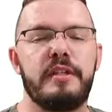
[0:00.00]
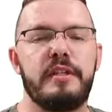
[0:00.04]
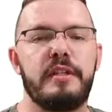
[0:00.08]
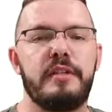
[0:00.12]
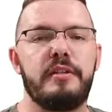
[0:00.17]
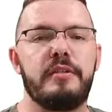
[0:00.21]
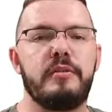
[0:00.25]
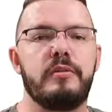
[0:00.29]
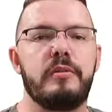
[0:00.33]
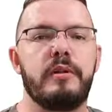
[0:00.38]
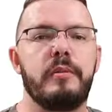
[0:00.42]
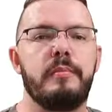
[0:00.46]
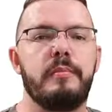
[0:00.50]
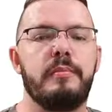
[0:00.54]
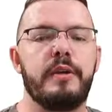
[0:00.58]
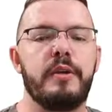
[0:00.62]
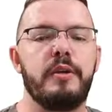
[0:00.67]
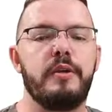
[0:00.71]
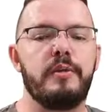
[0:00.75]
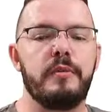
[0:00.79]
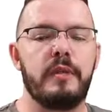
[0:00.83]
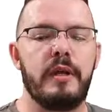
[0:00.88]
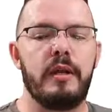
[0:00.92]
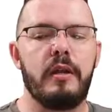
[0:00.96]
to
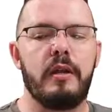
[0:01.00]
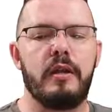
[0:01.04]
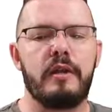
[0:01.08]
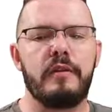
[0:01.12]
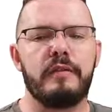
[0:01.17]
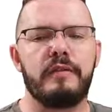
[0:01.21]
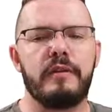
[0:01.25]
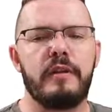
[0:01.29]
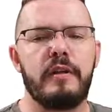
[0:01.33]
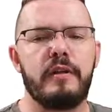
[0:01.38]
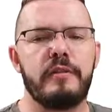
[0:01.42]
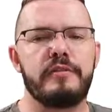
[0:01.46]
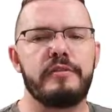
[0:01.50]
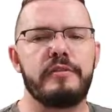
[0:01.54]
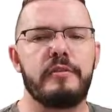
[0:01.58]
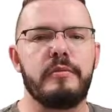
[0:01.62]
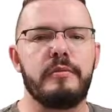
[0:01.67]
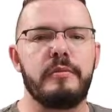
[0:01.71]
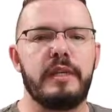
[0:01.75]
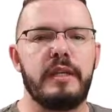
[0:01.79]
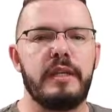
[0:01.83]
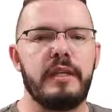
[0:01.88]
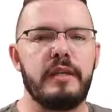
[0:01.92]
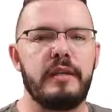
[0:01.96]
imbue a lot of cultural
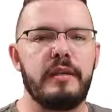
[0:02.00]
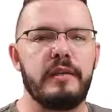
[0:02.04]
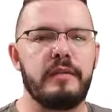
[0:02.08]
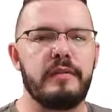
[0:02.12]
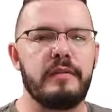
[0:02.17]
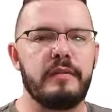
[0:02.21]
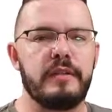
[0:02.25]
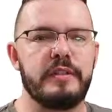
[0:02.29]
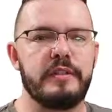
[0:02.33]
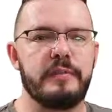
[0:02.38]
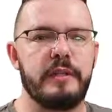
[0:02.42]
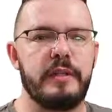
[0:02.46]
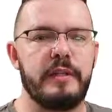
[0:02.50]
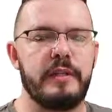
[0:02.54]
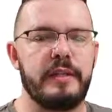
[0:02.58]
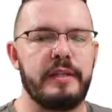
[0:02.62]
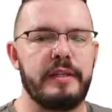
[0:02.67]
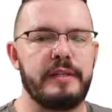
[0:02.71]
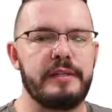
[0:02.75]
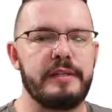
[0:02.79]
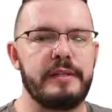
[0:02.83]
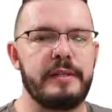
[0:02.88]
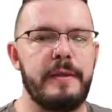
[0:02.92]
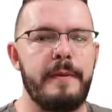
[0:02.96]
meaning into his
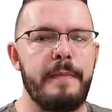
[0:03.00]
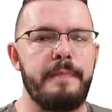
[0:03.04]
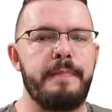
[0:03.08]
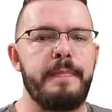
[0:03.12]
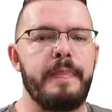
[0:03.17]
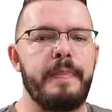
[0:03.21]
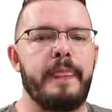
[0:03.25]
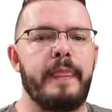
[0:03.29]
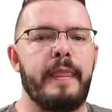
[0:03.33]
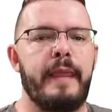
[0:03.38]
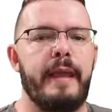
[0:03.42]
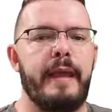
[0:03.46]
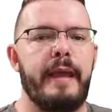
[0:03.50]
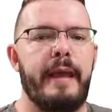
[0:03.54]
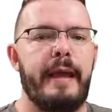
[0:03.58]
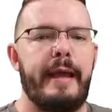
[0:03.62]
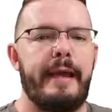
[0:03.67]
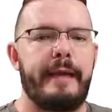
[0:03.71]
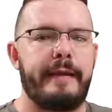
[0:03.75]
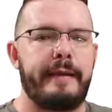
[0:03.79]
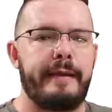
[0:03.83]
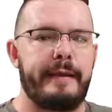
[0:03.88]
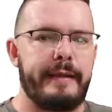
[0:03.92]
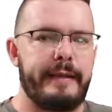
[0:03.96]
buildings.
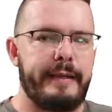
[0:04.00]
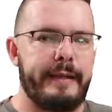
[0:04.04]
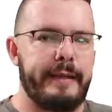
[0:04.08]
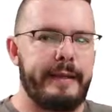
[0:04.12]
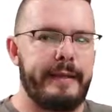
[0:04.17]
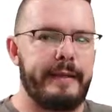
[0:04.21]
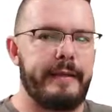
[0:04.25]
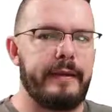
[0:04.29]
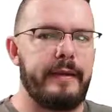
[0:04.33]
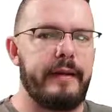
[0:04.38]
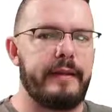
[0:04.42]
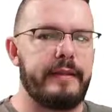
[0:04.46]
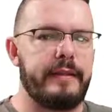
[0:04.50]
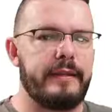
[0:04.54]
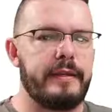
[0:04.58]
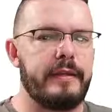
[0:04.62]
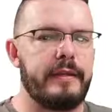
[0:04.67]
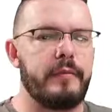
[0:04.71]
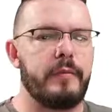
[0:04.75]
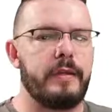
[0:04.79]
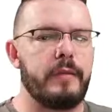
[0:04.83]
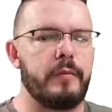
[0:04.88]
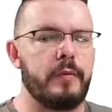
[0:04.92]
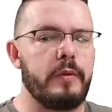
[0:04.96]
And again, I
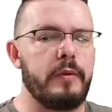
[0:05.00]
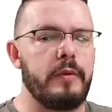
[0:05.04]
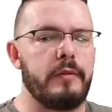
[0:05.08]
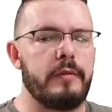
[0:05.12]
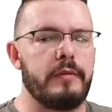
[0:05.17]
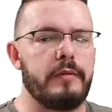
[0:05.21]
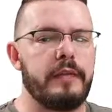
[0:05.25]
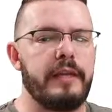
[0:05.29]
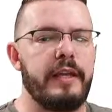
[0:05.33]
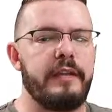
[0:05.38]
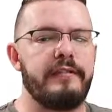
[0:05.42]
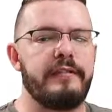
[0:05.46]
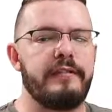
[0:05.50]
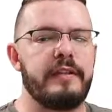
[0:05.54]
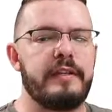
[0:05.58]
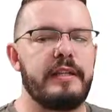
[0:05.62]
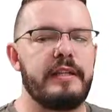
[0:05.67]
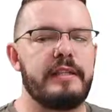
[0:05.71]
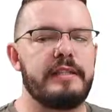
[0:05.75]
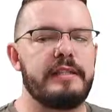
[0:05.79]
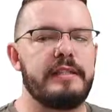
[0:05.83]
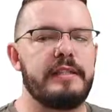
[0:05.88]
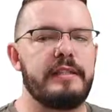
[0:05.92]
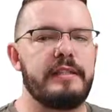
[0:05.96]
think we will
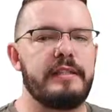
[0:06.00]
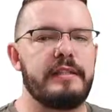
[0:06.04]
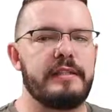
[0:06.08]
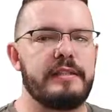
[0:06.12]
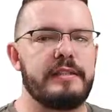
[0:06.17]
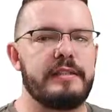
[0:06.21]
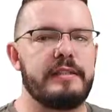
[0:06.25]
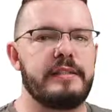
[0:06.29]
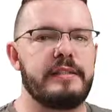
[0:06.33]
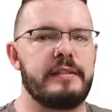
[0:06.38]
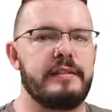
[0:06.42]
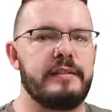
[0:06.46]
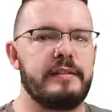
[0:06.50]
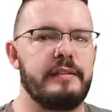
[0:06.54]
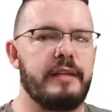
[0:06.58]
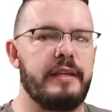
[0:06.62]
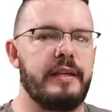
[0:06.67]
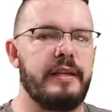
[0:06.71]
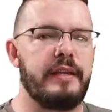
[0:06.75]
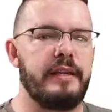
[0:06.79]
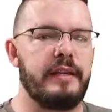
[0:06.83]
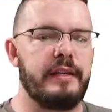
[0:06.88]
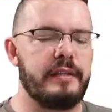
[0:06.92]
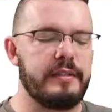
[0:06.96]
definitely see this
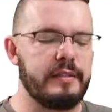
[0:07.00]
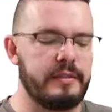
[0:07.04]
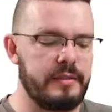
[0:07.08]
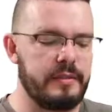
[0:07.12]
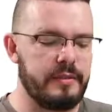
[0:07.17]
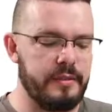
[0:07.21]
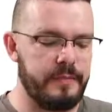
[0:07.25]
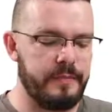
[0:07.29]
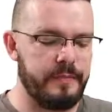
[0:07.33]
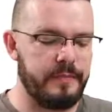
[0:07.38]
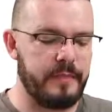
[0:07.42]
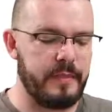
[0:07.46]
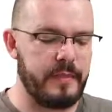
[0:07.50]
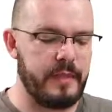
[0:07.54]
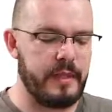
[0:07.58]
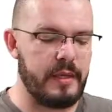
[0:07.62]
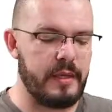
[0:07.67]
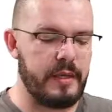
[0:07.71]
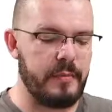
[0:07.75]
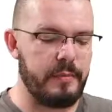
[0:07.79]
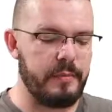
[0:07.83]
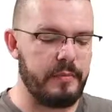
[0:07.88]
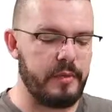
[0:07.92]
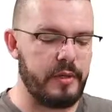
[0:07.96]
in his
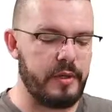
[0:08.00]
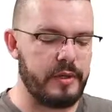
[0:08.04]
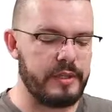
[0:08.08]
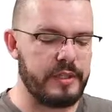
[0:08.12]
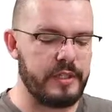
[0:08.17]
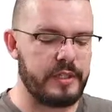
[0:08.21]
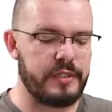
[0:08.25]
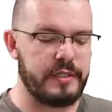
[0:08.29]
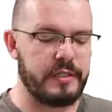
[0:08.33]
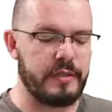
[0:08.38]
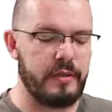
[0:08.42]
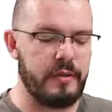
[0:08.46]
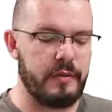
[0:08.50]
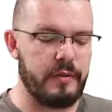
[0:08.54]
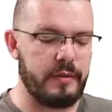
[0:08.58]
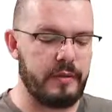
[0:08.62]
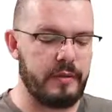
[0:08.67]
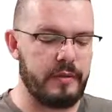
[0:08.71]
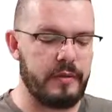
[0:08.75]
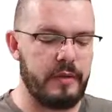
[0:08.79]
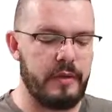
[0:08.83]
projects going